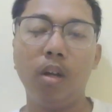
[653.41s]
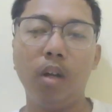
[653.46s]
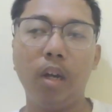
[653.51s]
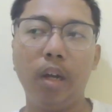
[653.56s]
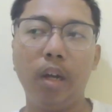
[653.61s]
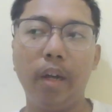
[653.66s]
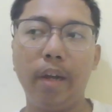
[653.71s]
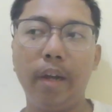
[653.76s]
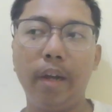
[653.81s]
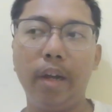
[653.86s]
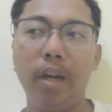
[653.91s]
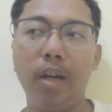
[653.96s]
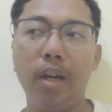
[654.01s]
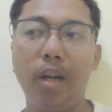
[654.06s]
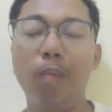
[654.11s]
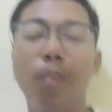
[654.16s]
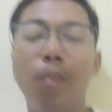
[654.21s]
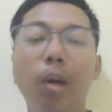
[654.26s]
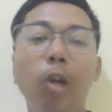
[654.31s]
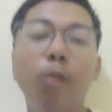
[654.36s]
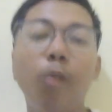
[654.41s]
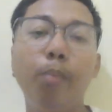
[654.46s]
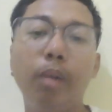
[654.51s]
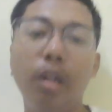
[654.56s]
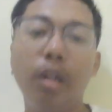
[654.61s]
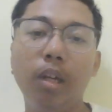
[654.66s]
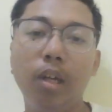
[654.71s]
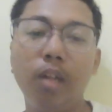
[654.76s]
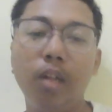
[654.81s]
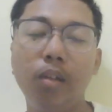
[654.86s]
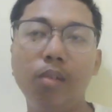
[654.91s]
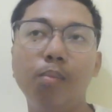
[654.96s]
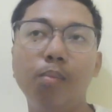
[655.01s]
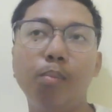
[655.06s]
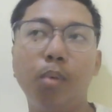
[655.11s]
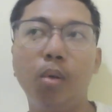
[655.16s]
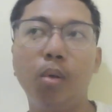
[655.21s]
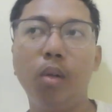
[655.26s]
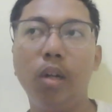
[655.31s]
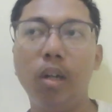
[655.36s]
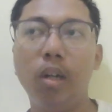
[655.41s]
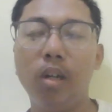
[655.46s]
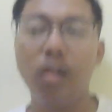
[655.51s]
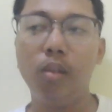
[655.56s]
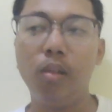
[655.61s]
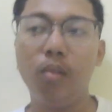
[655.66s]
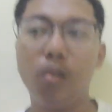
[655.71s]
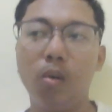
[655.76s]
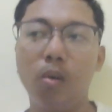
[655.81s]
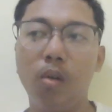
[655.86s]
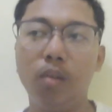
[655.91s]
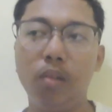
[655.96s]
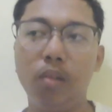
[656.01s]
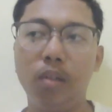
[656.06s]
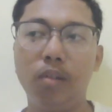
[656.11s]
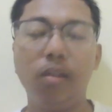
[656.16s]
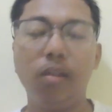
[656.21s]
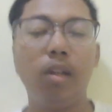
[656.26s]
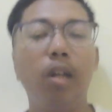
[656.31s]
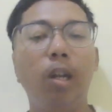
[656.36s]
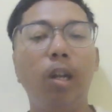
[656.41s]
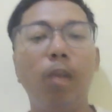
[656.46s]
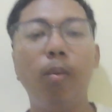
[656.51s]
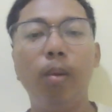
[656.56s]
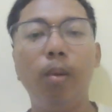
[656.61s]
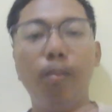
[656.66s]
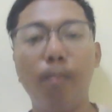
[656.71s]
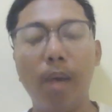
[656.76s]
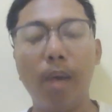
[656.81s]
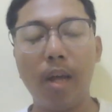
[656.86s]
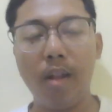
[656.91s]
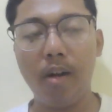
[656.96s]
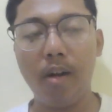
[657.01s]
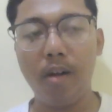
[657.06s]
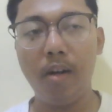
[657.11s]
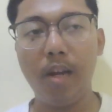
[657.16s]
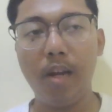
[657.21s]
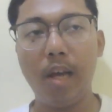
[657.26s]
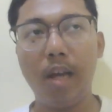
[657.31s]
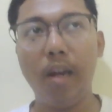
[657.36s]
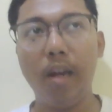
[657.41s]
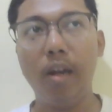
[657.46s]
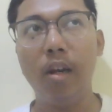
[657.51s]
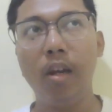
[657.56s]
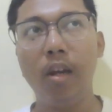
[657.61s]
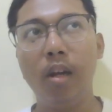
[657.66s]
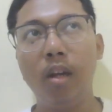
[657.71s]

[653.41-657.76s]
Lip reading: And in my opinion, spoken discourse is a little bit better than